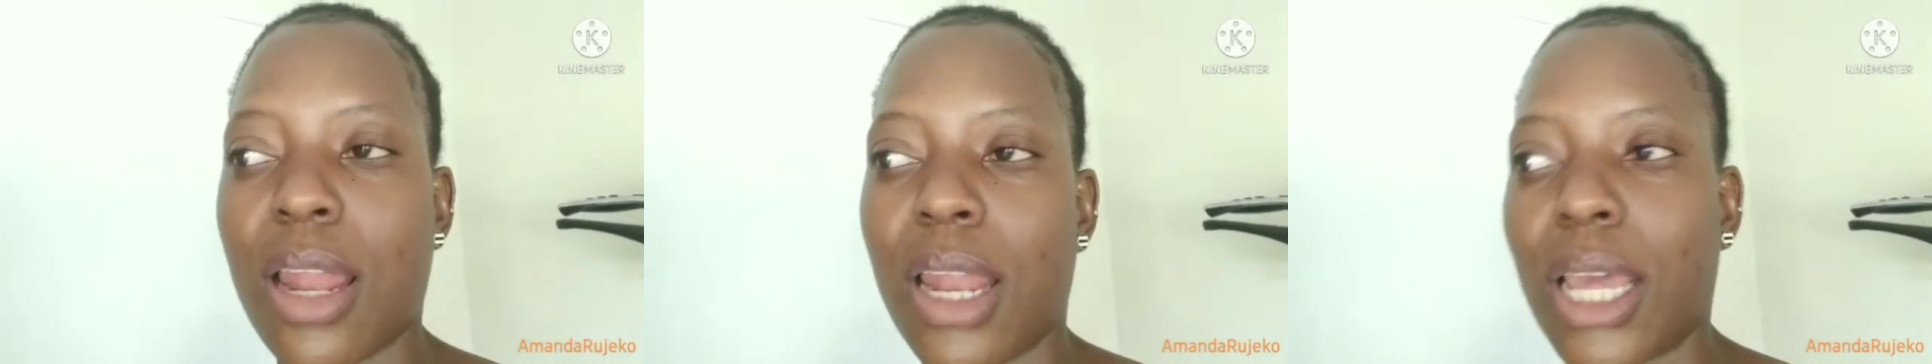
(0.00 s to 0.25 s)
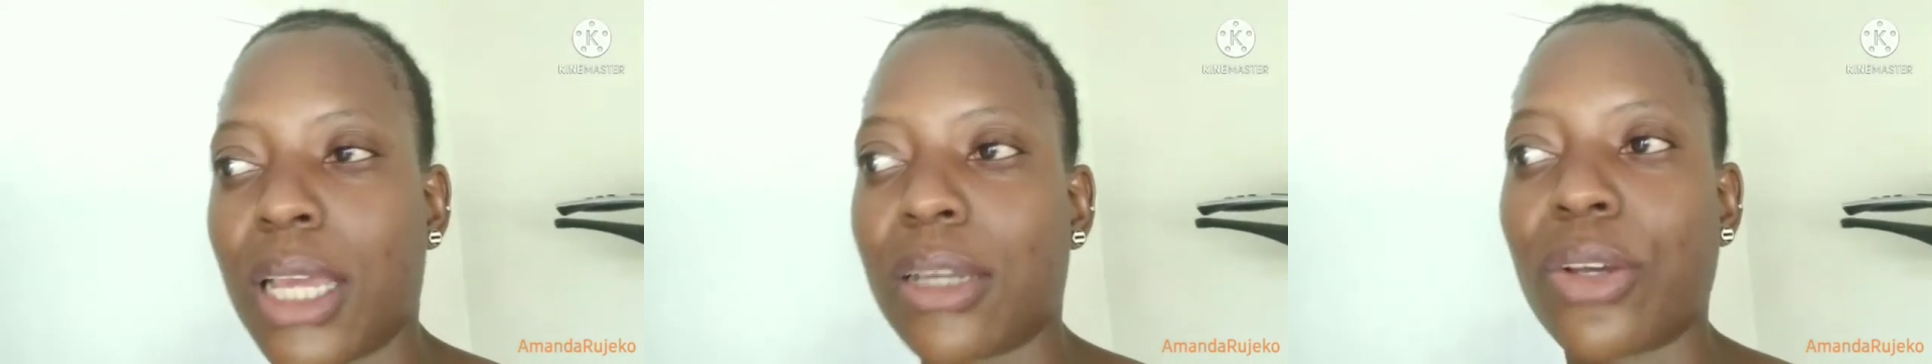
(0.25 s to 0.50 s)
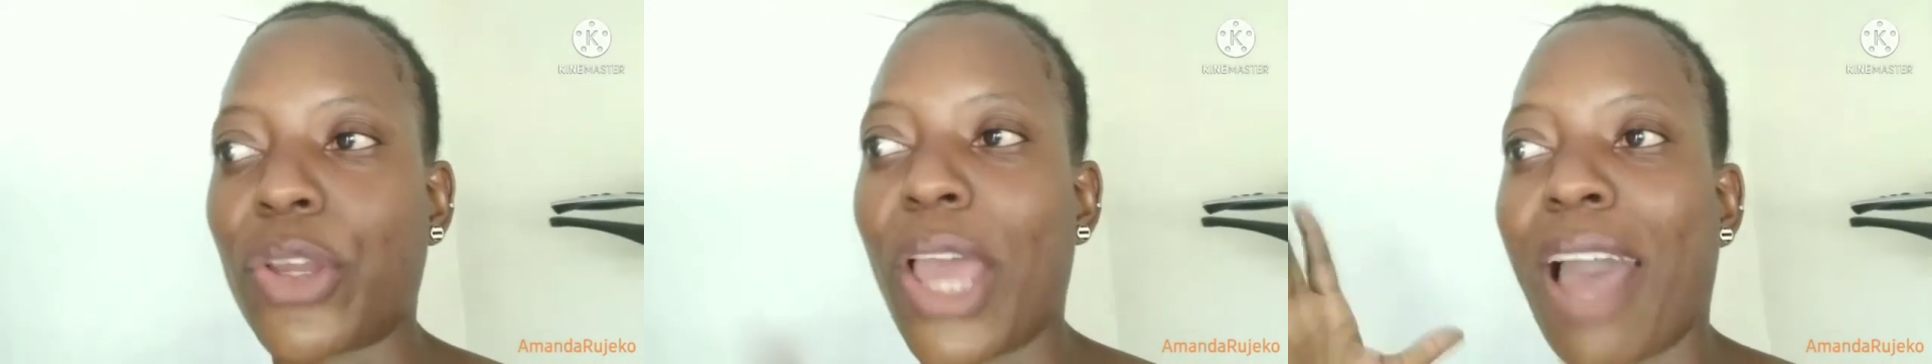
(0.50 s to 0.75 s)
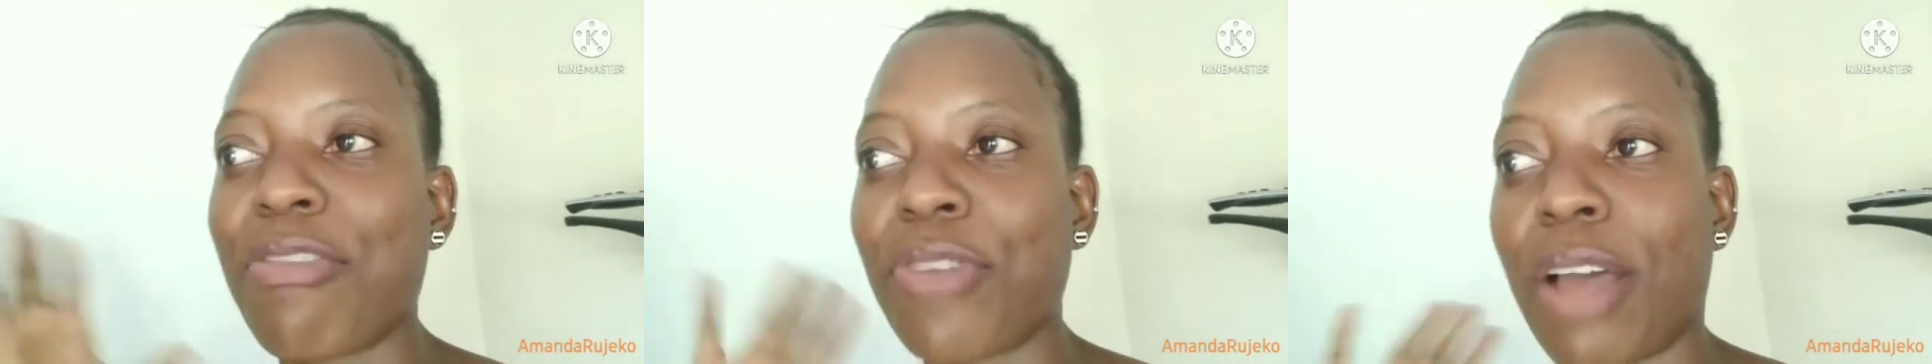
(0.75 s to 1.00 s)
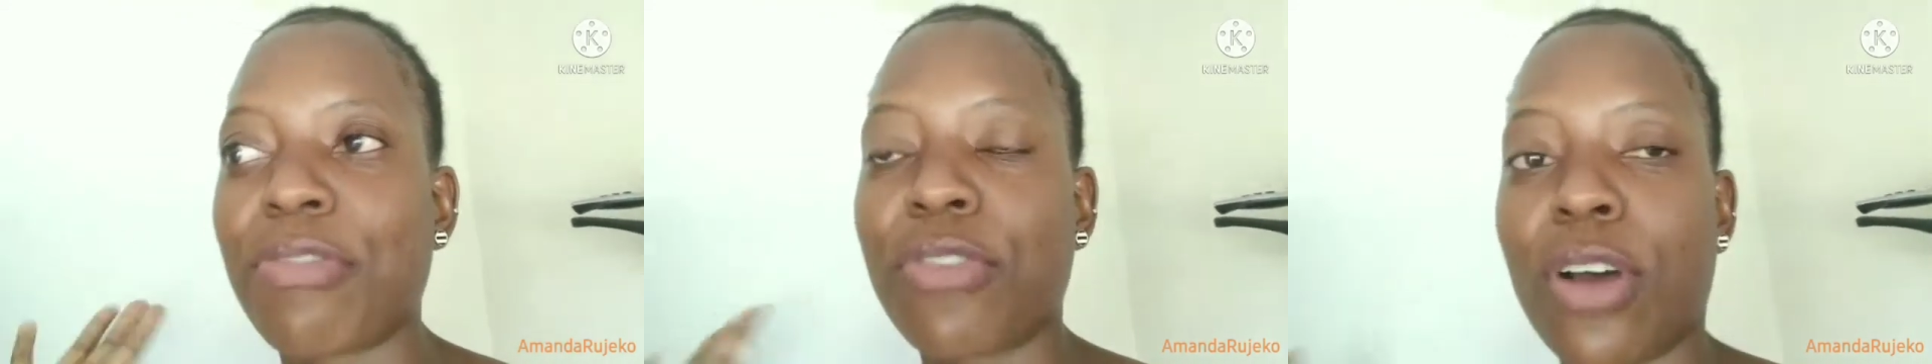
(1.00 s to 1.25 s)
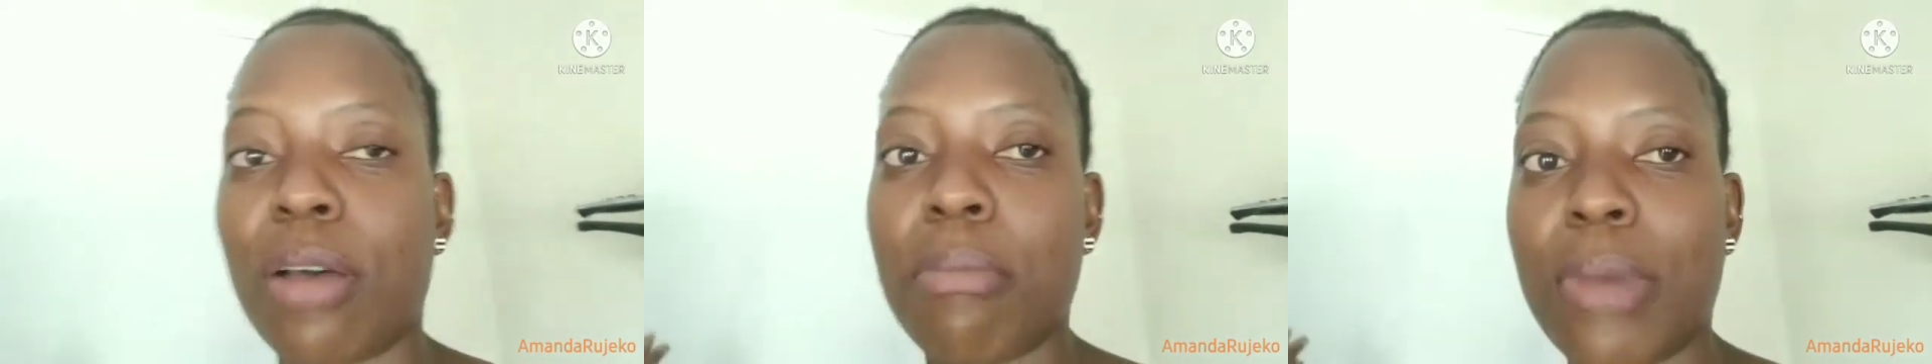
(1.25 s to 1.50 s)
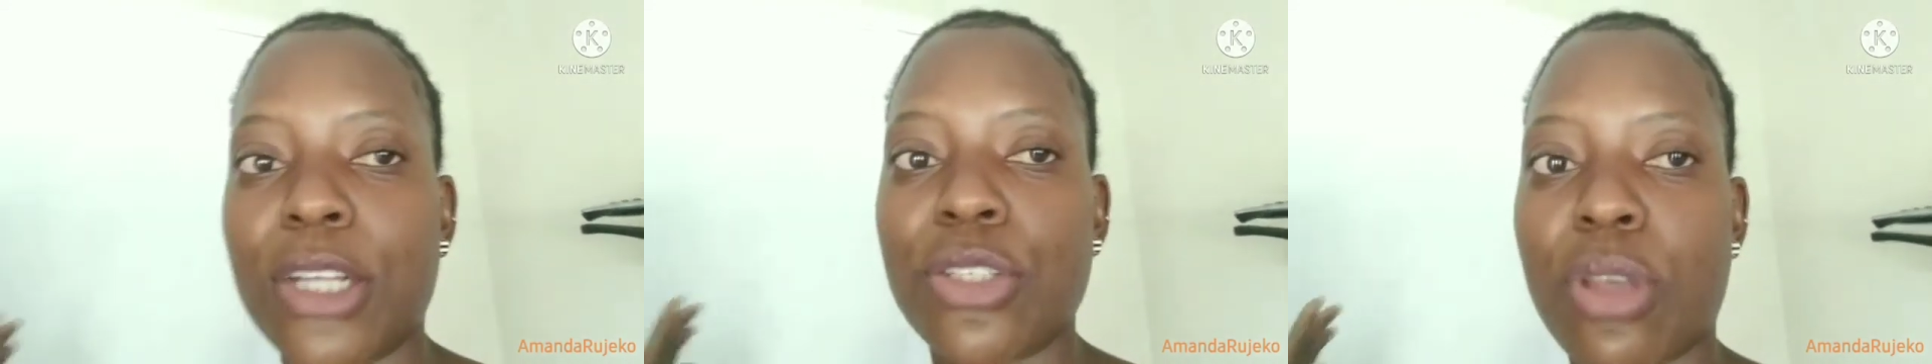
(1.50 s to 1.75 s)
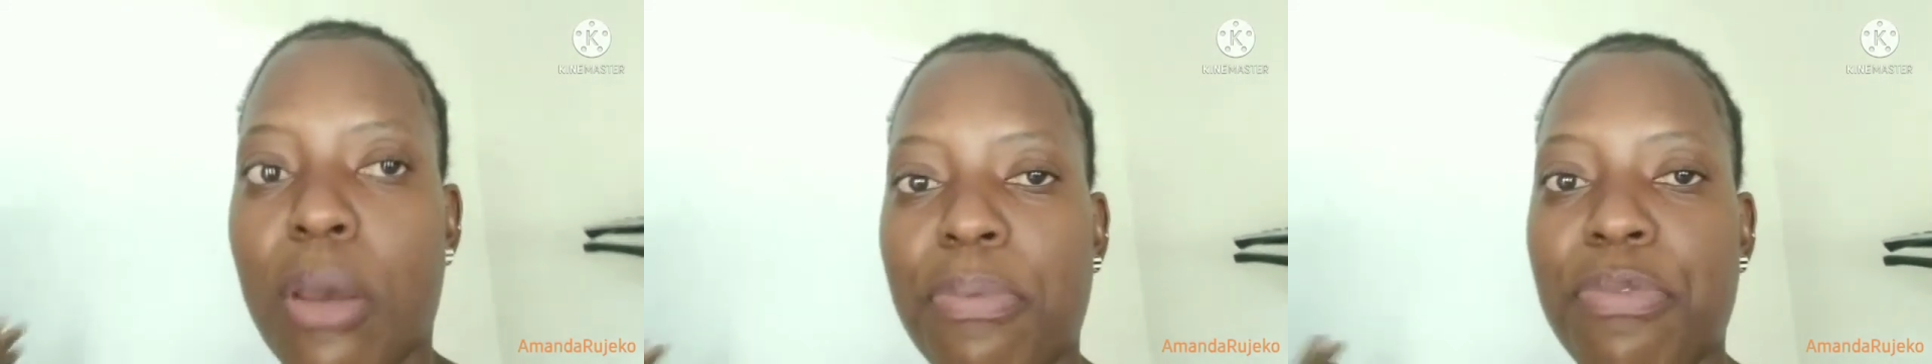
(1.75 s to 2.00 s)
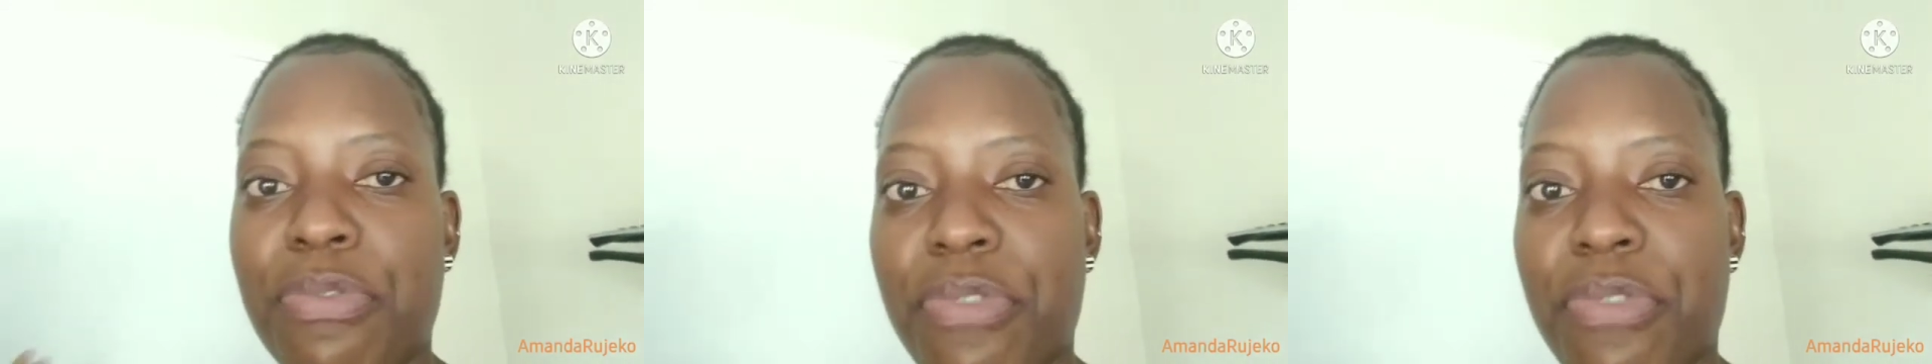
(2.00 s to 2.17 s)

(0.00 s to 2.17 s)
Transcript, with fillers: like okay I've, I've got my top